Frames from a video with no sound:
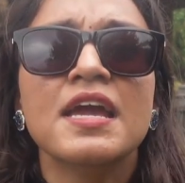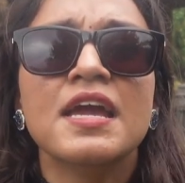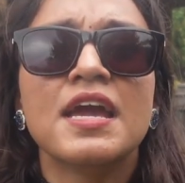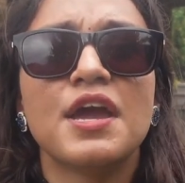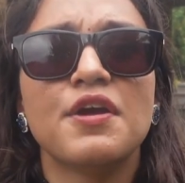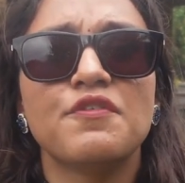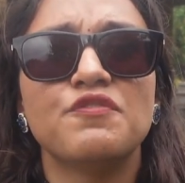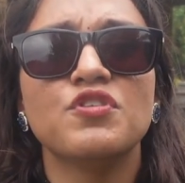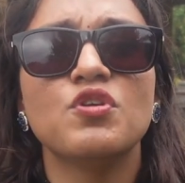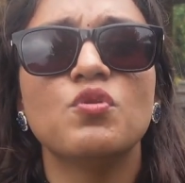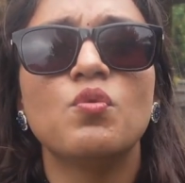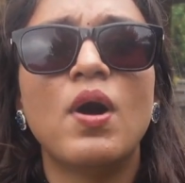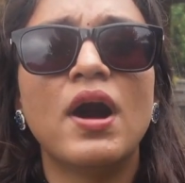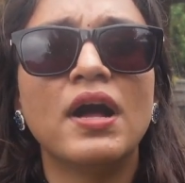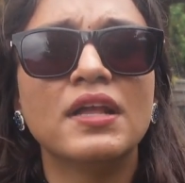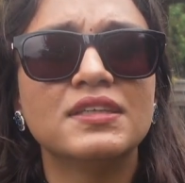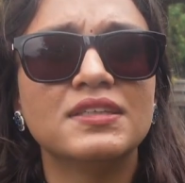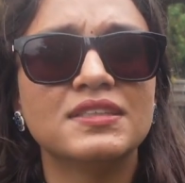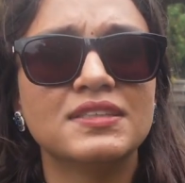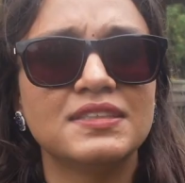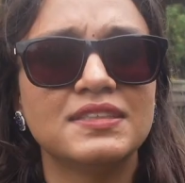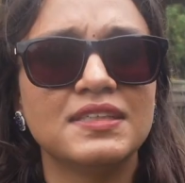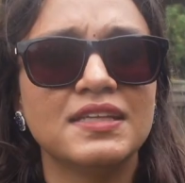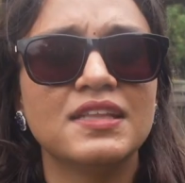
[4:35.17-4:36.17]
If you want
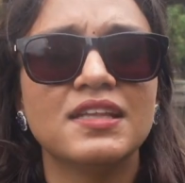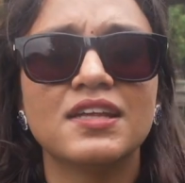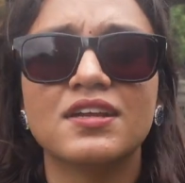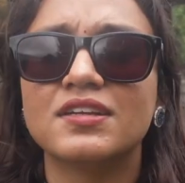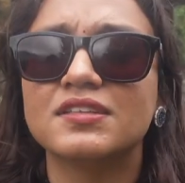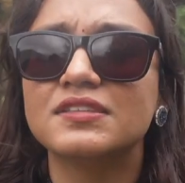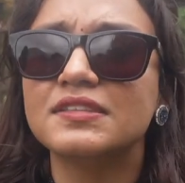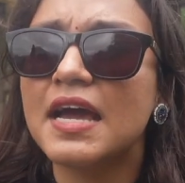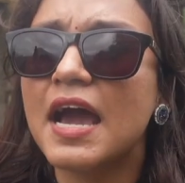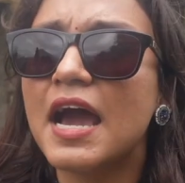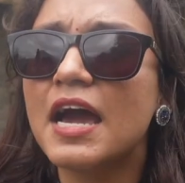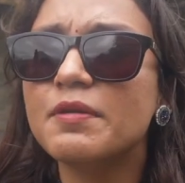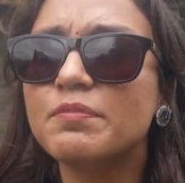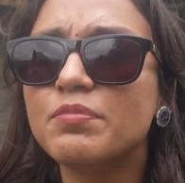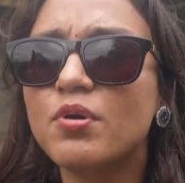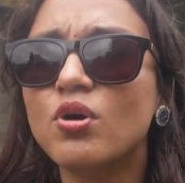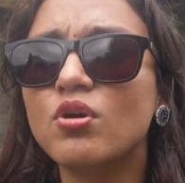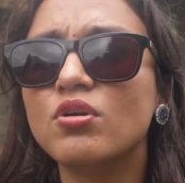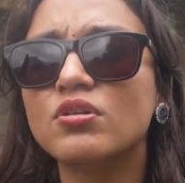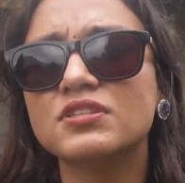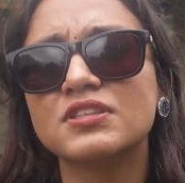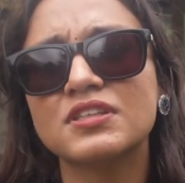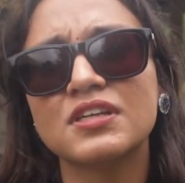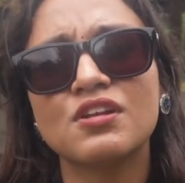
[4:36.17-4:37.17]
to see little
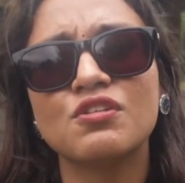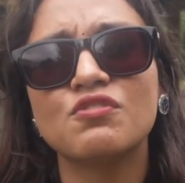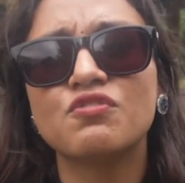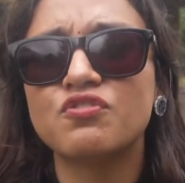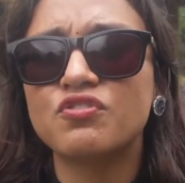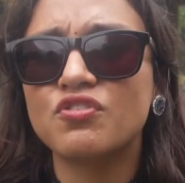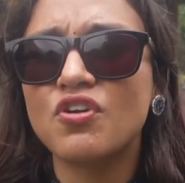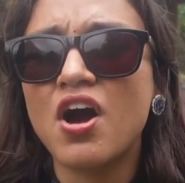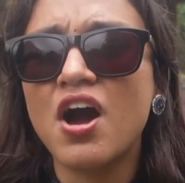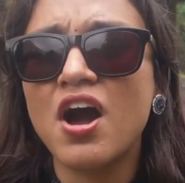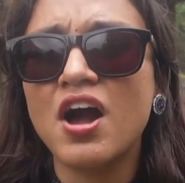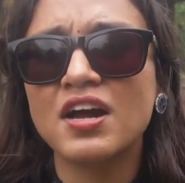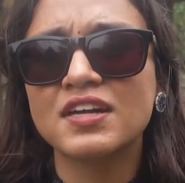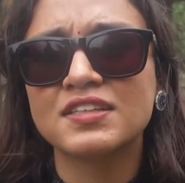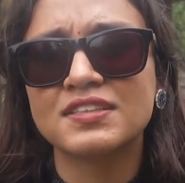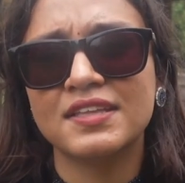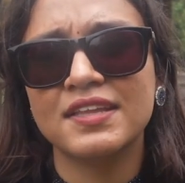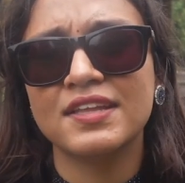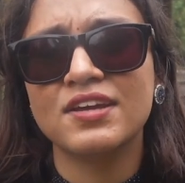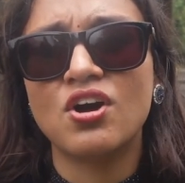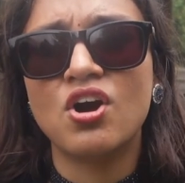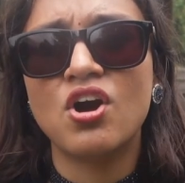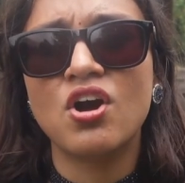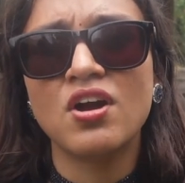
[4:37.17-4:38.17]
tadpoles, little frogs,
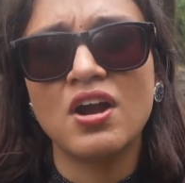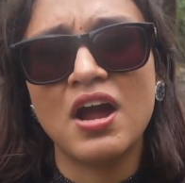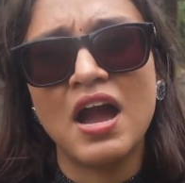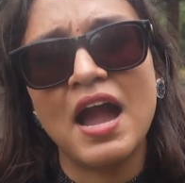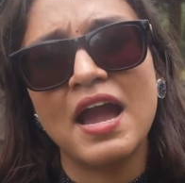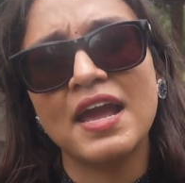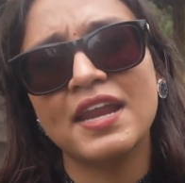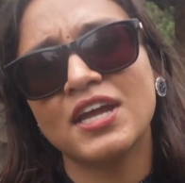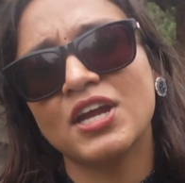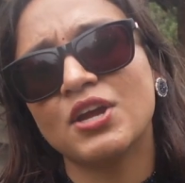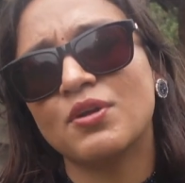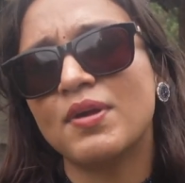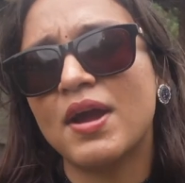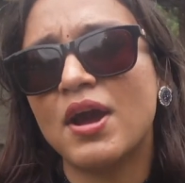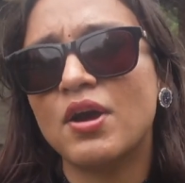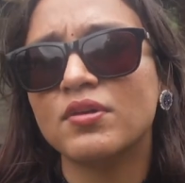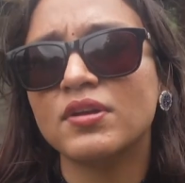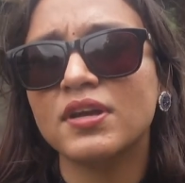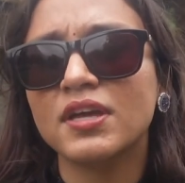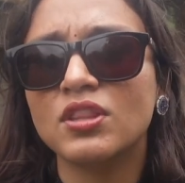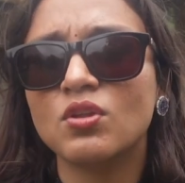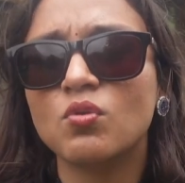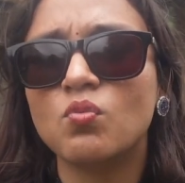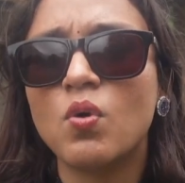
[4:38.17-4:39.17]
and they are hiding
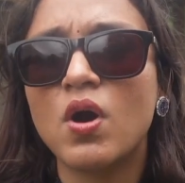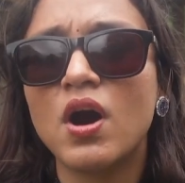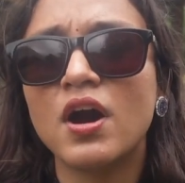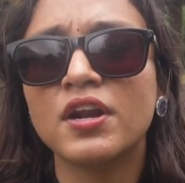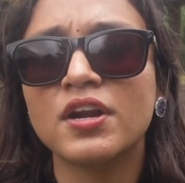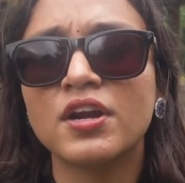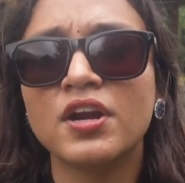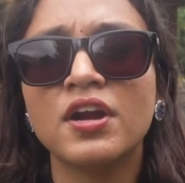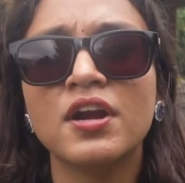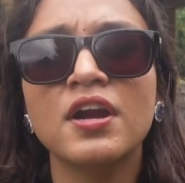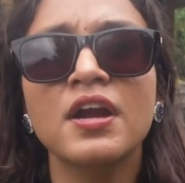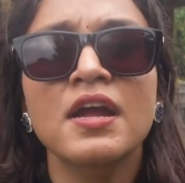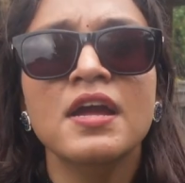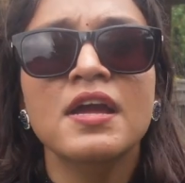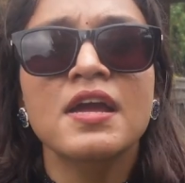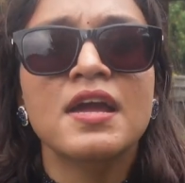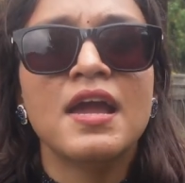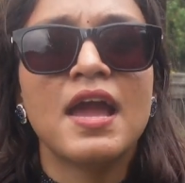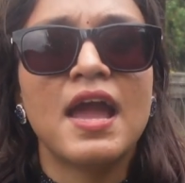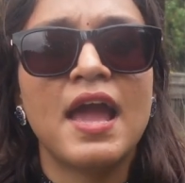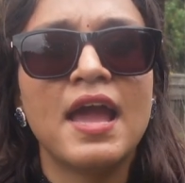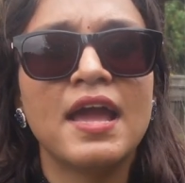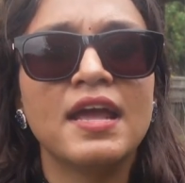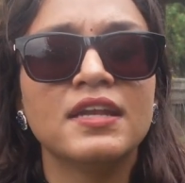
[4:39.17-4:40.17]
around in the water.
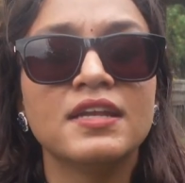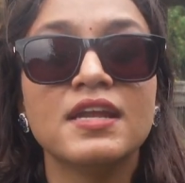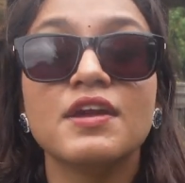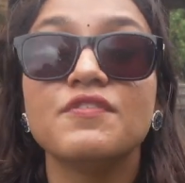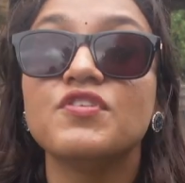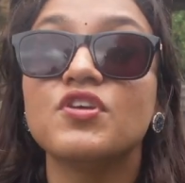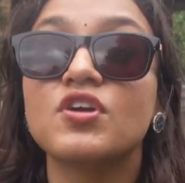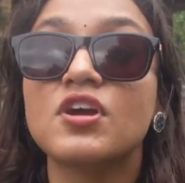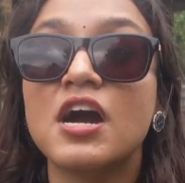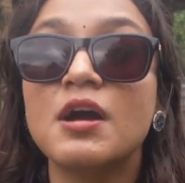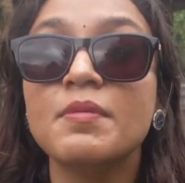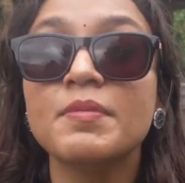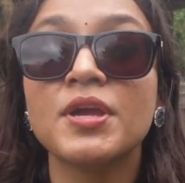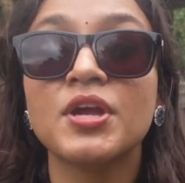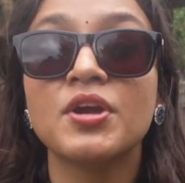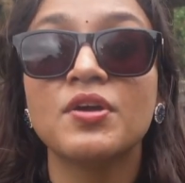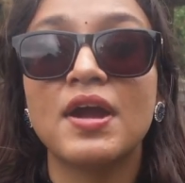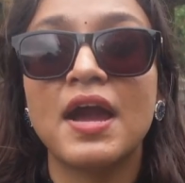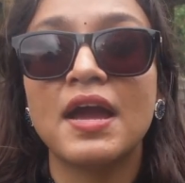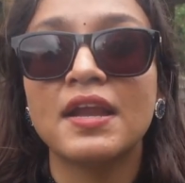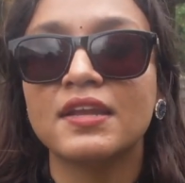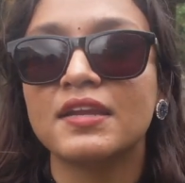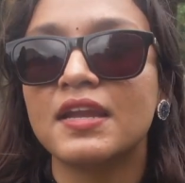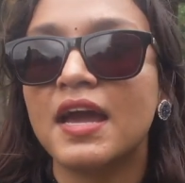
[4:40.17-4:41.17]
And if you come here
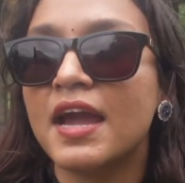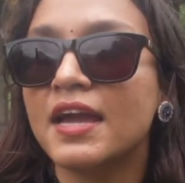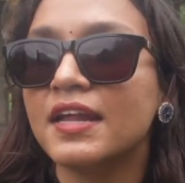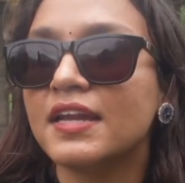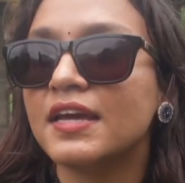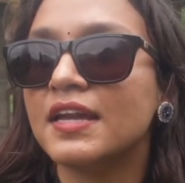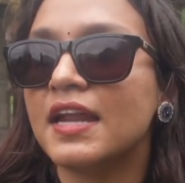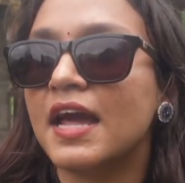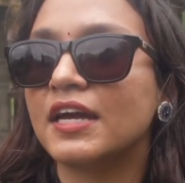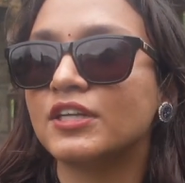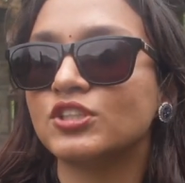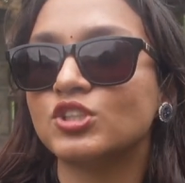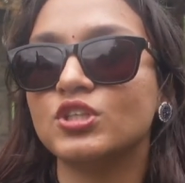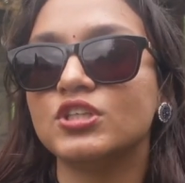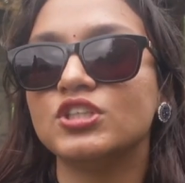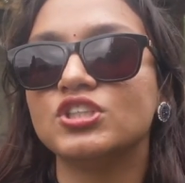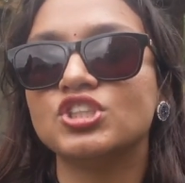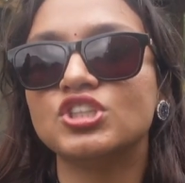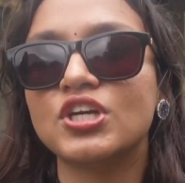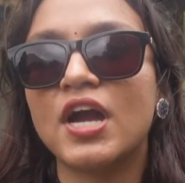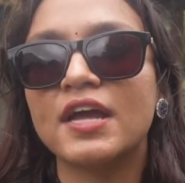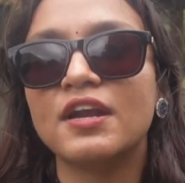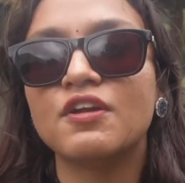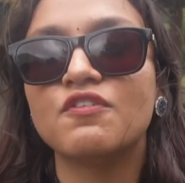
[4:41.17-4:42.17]
at night and actually
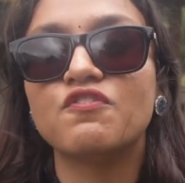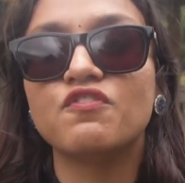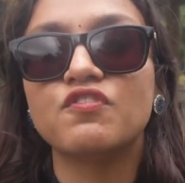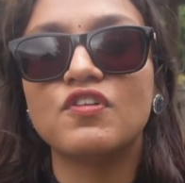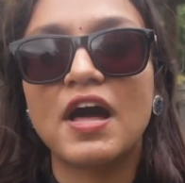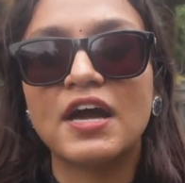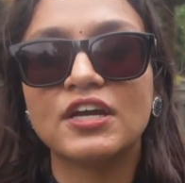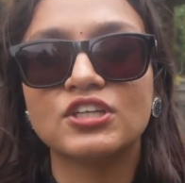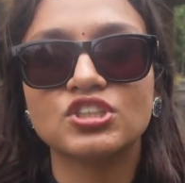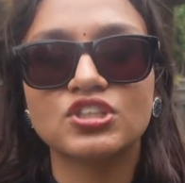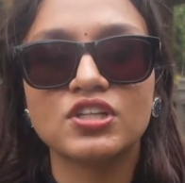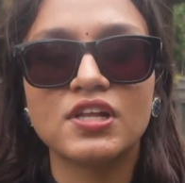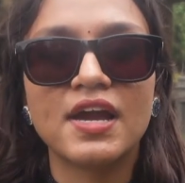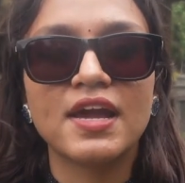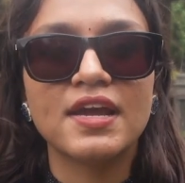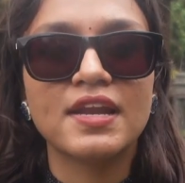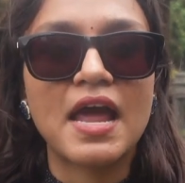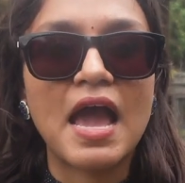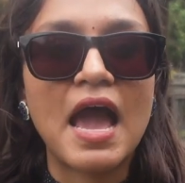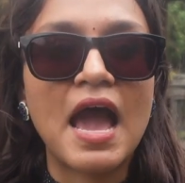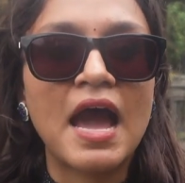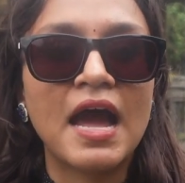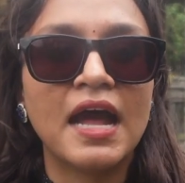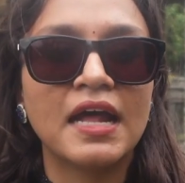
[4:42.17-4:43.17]
shine a flashlight
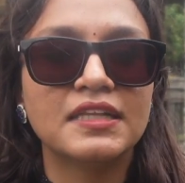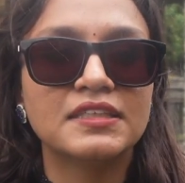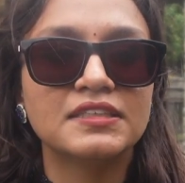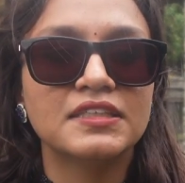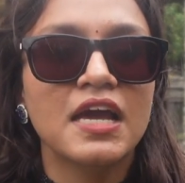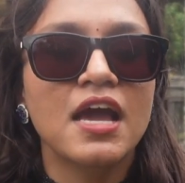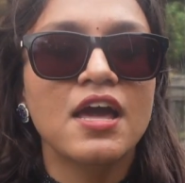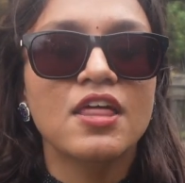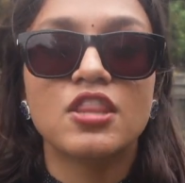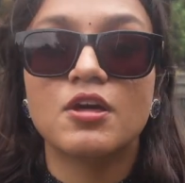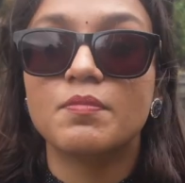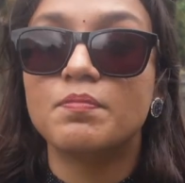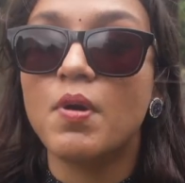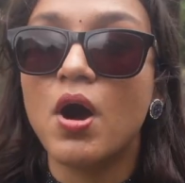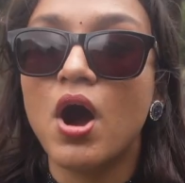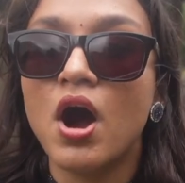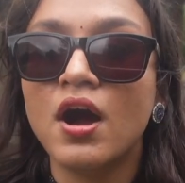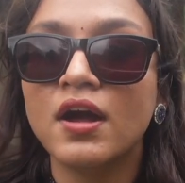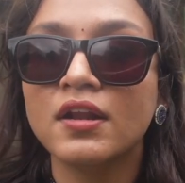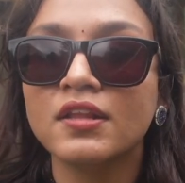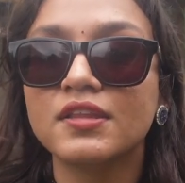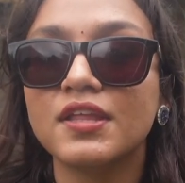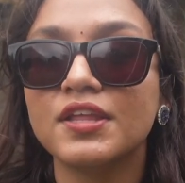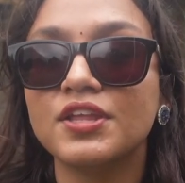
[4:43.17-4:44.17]
at the
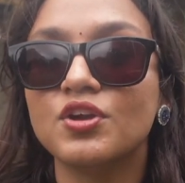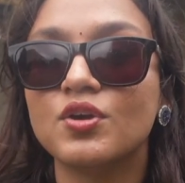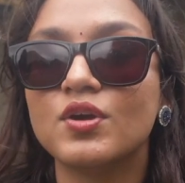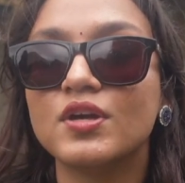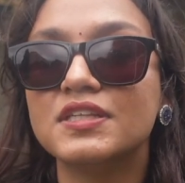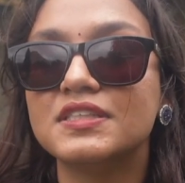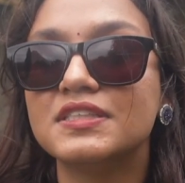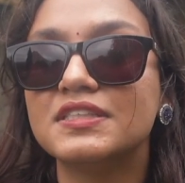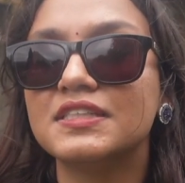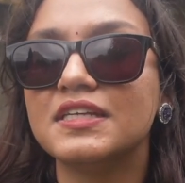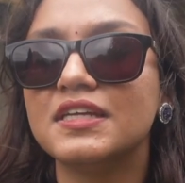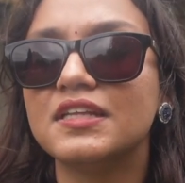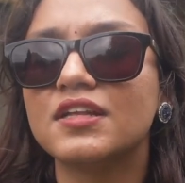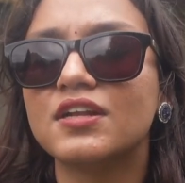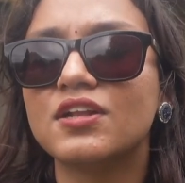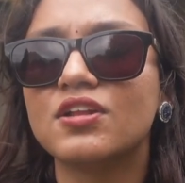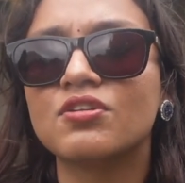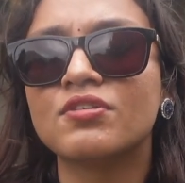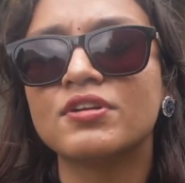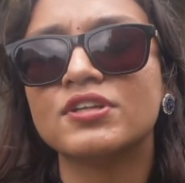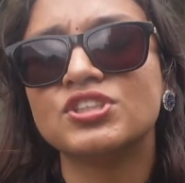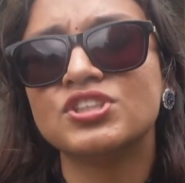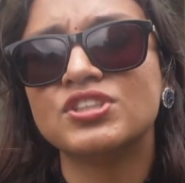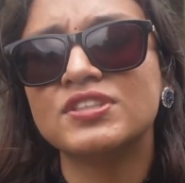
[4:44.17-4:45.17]
pond, then you can see little
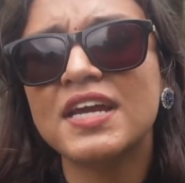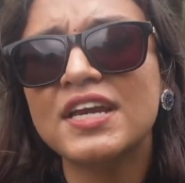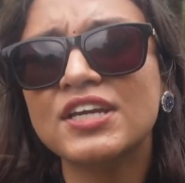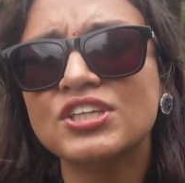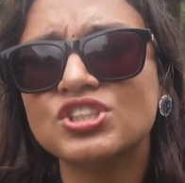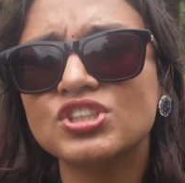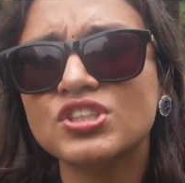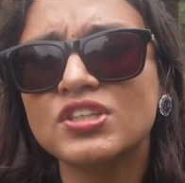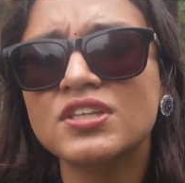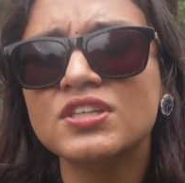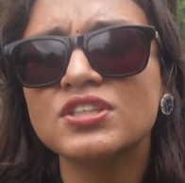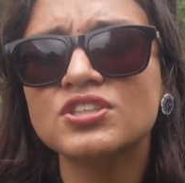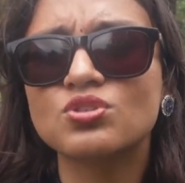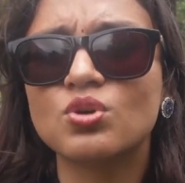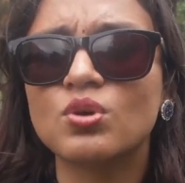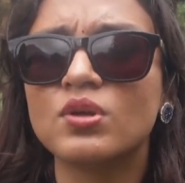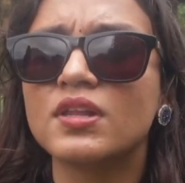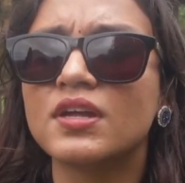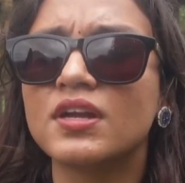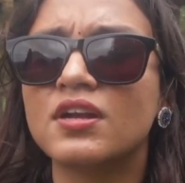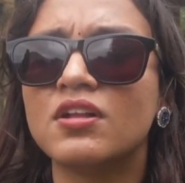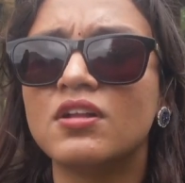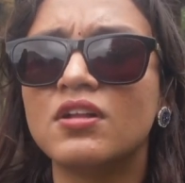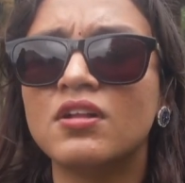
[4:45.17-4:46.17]
crustaceans or
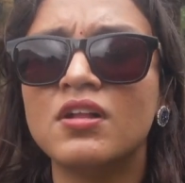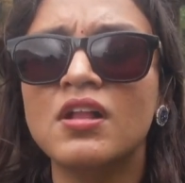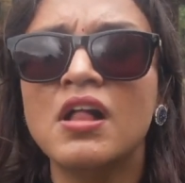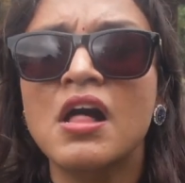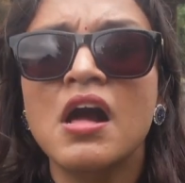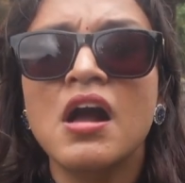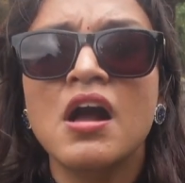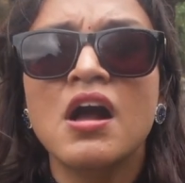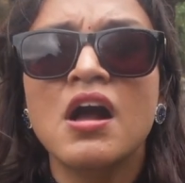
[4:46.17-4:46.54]
little